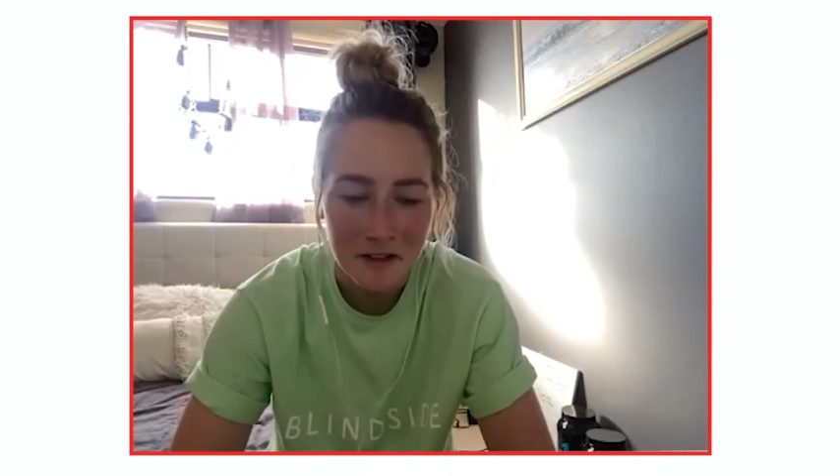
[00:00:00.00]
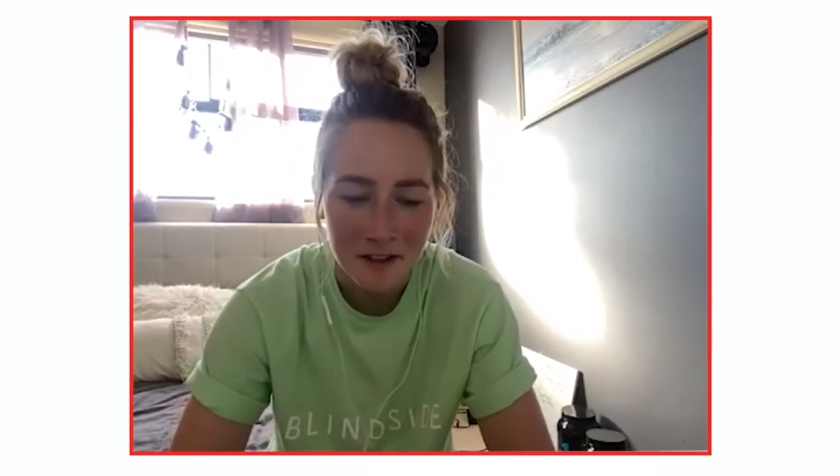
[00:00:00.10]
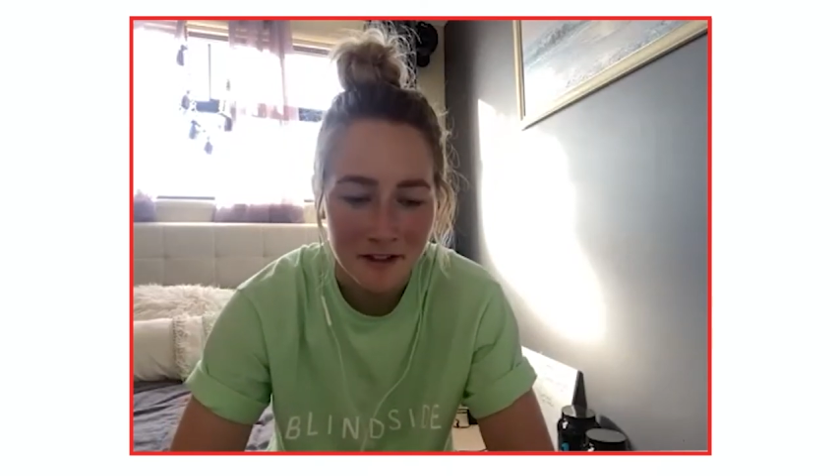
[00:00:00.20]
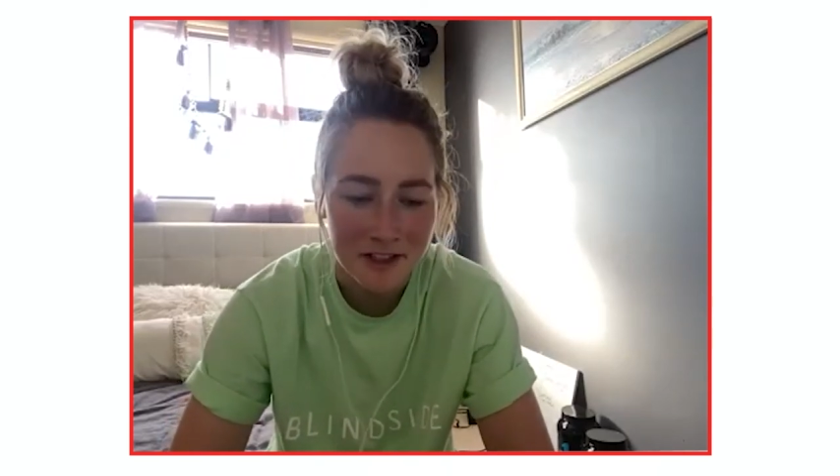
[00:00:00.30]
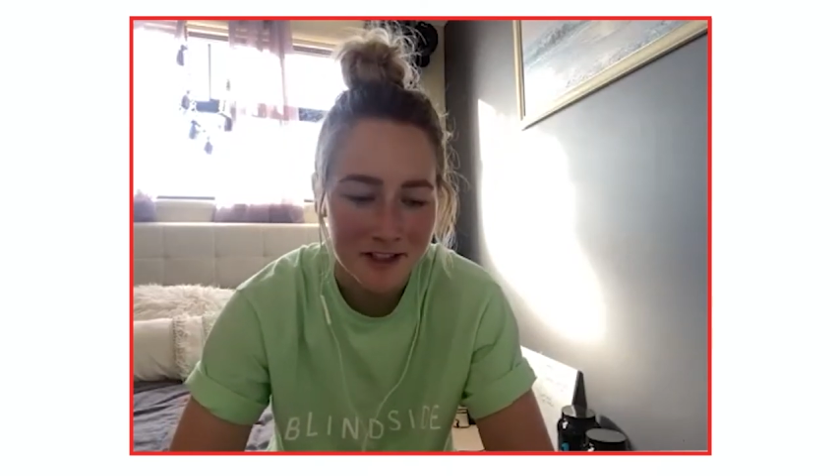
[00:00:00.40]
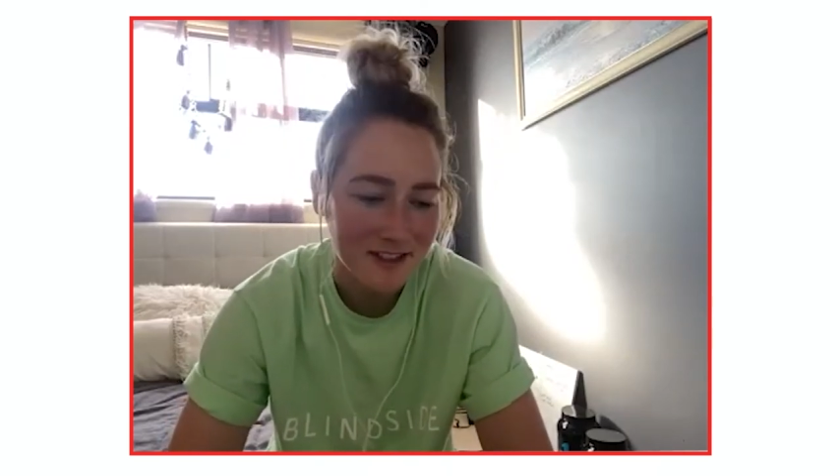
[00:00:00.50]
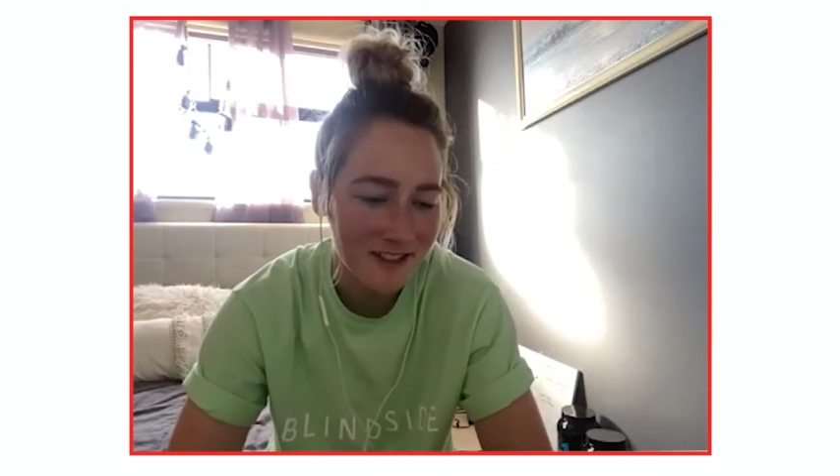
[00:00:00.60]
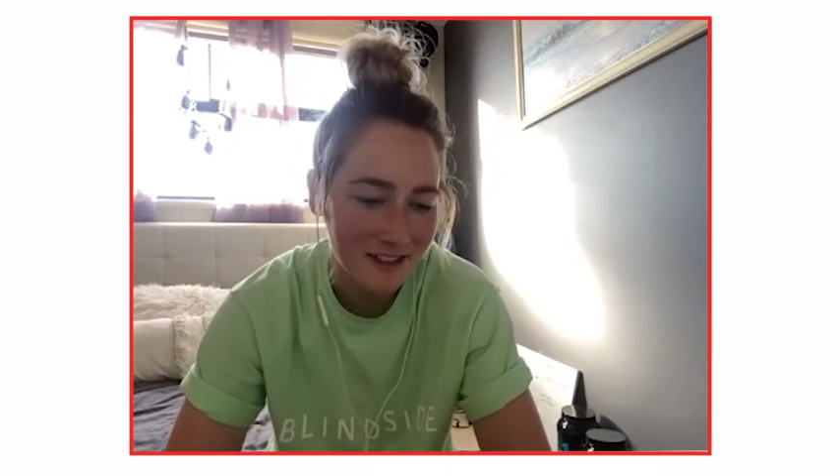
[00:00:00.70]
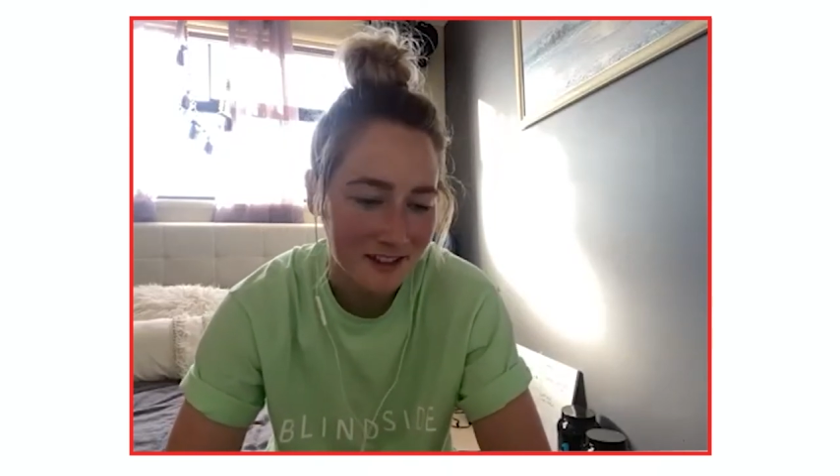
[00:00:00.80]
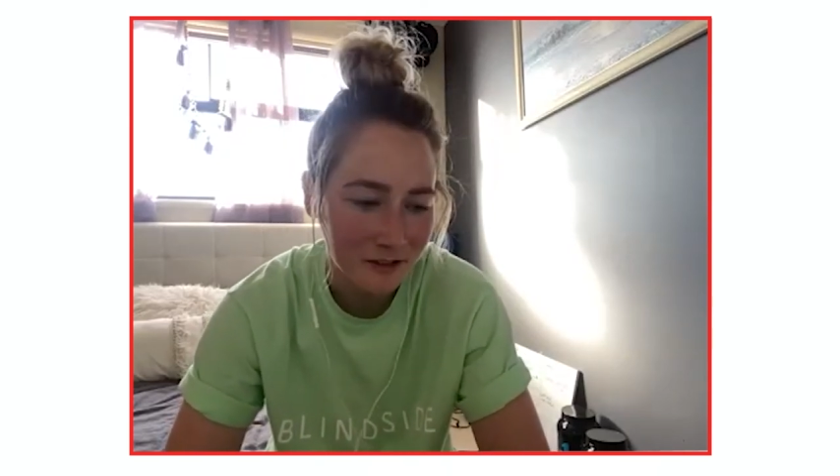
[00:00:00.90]
Irishness
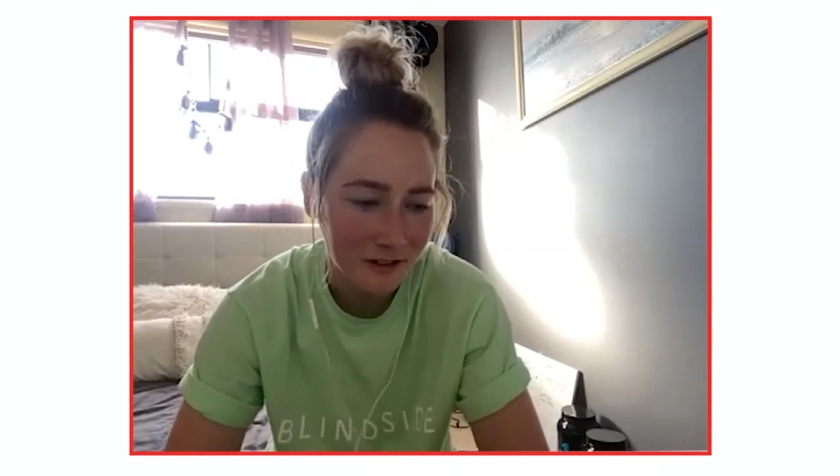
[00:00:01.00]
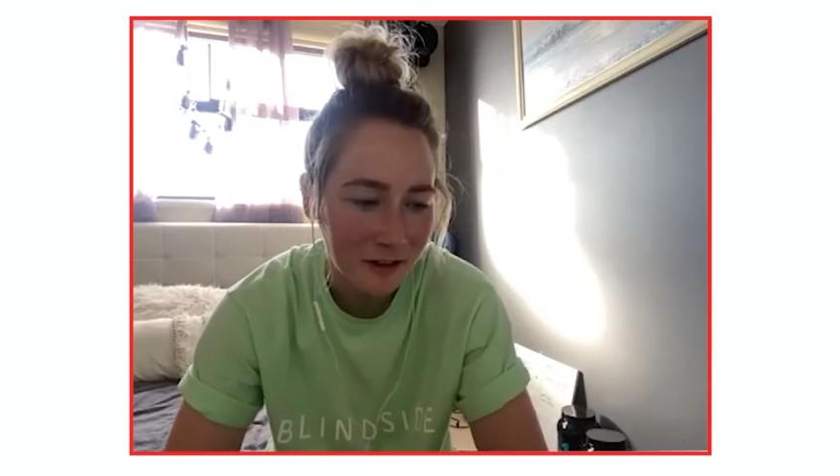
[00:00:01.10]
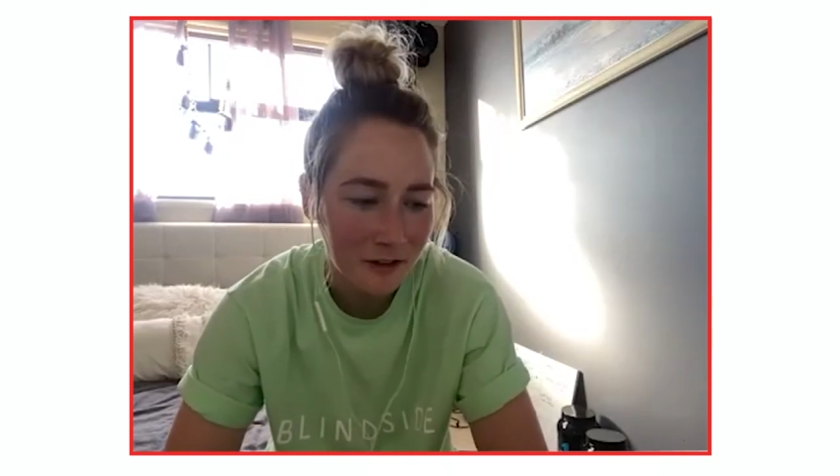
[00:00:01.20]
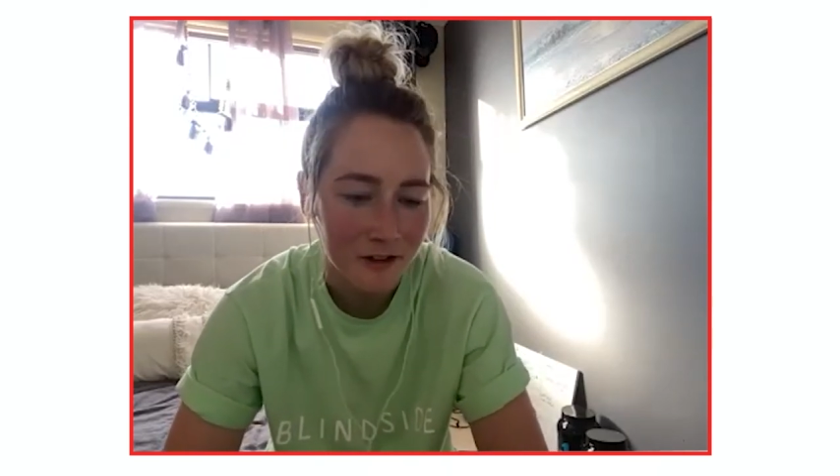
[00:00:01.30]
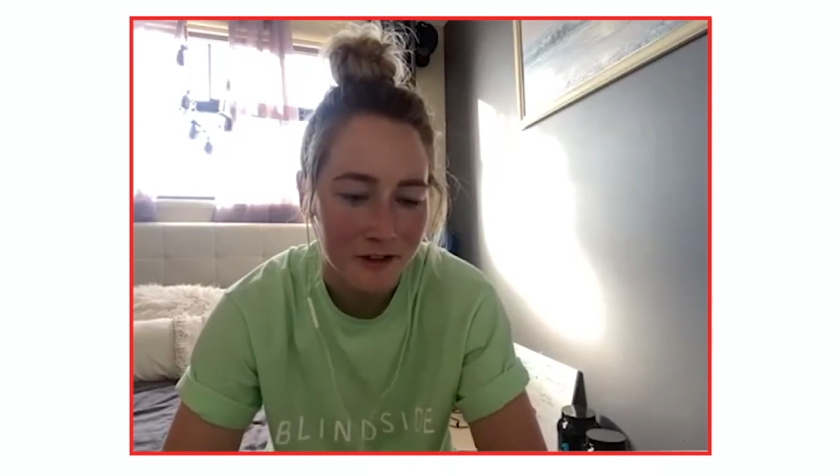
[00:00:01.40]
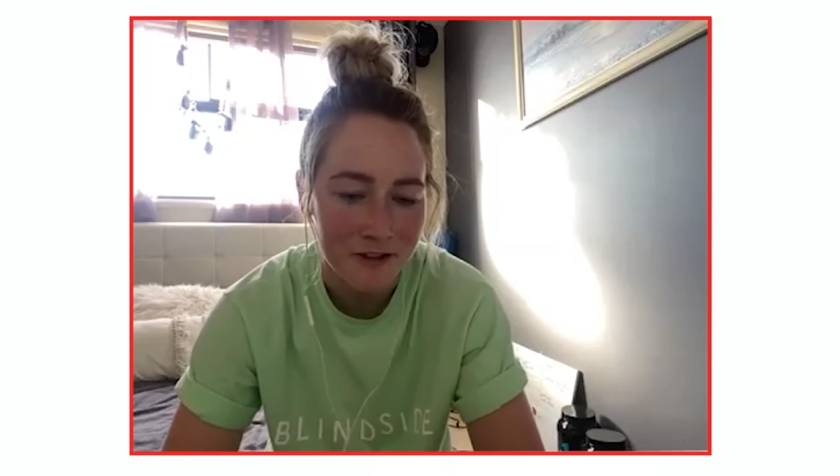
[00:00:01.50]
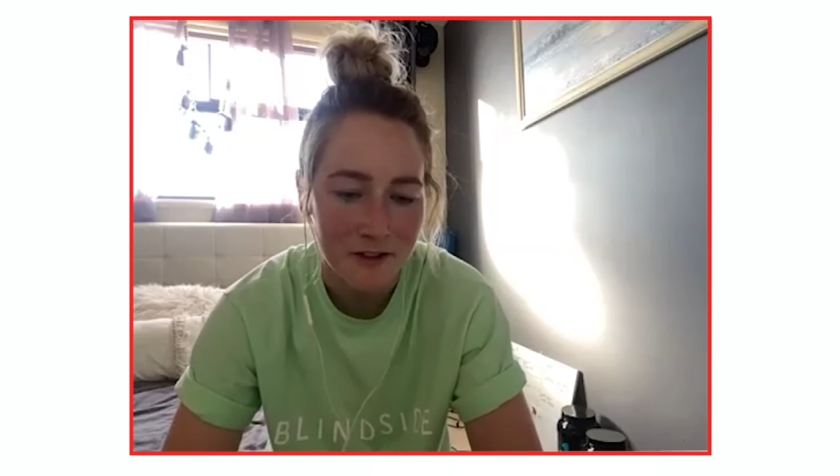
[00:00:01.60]
and you know our culture.